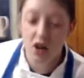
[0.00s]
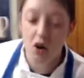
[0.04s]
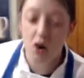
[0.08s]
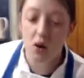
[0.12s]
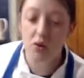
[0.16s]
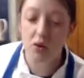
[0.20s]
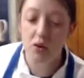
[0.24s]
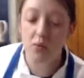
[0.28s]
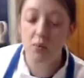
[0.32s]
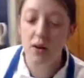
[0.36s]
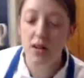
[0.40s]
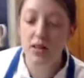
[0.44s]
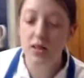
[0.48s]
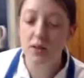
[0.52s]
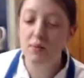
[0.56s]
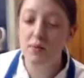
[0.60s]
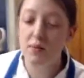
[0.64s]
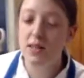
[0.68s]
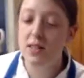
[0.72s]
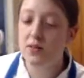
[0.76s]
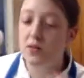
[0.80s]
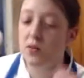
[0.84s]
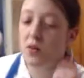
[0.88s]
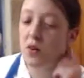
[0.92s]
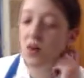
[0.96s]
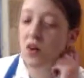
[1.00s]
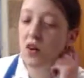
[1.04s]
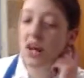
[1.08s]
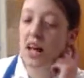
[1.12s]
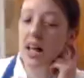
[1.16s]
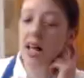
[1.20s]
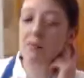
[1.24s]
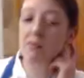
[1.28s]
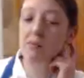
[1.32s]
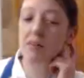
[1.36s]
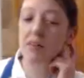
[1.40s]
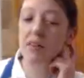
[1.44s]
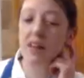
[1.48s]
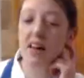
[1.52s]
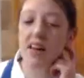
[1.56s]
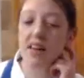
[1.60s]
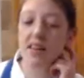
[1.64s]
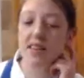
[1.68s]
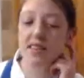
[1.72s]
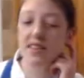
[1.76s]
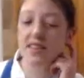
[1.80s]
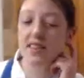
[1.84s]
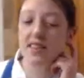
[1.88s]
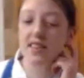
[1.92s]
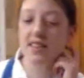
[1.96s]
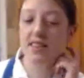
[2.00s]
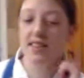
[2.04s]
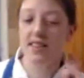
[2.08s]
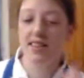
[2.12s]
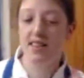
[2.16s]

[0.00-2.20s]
Oh, the recipe is for eight plus.